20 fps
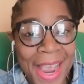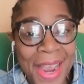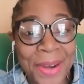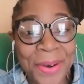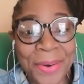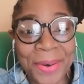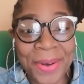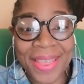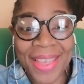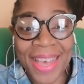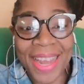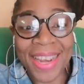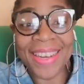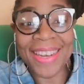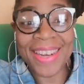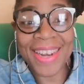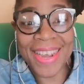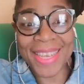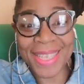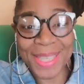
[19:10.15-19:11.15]
I call that
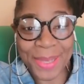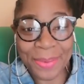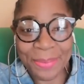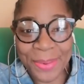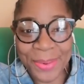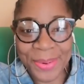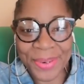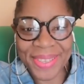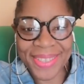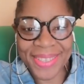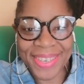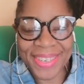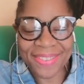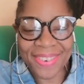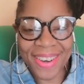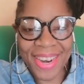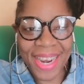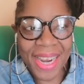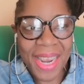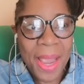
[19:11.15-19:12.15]
lazy posting,
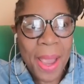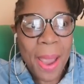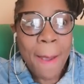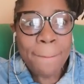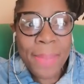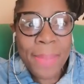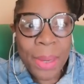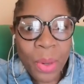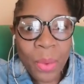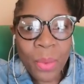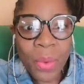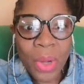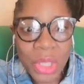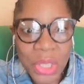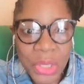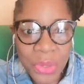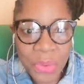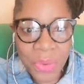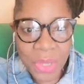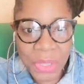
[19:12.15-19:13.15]
right? People want
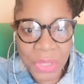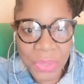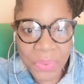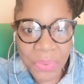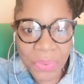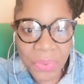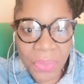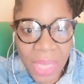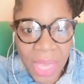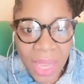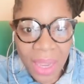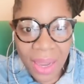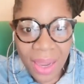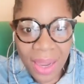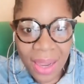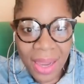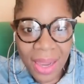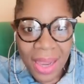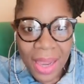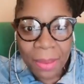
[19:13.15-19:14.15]
to know what you think.